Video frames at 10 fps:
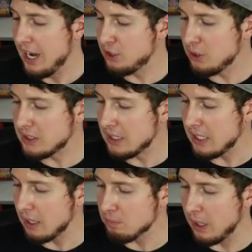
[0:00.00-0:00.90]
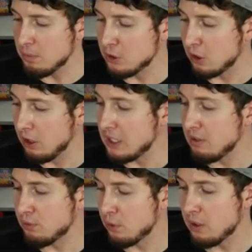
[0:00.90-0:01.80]
as you can see, I'm just
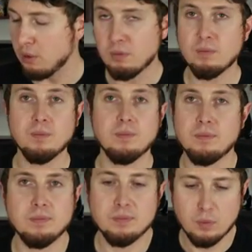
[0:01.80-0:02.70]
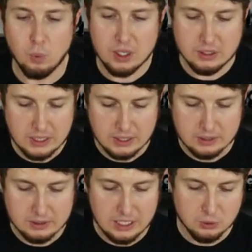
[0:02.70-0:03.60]
looking for weird
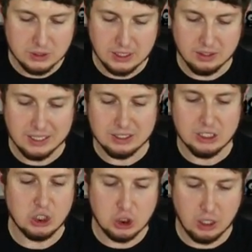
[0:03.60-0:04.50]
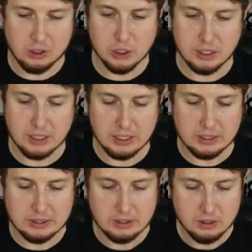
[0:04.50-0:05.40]
things, interesting things, nostalgic
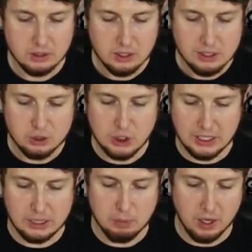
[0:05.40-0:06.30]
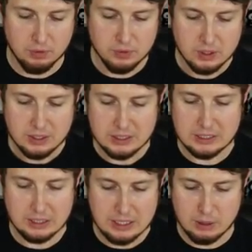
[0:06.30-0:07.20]
things. Jigglypuff,
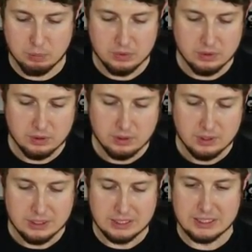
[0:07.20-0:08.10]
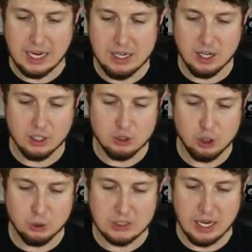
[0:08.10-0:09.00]
Sleep, Psyduck,
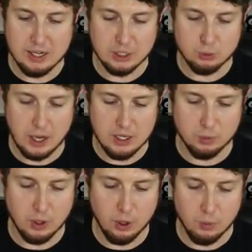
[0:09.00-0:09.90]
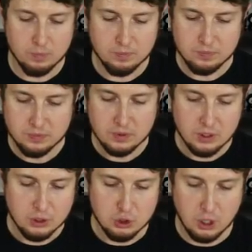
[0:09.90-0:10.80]
2 Psyducks right in a row.
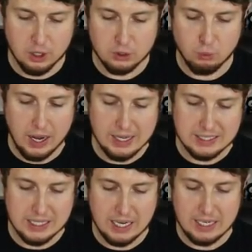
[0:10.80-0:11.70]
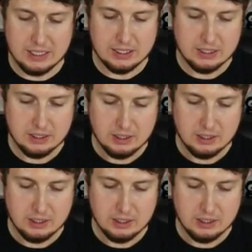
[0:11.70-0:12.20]
Dark Raticate.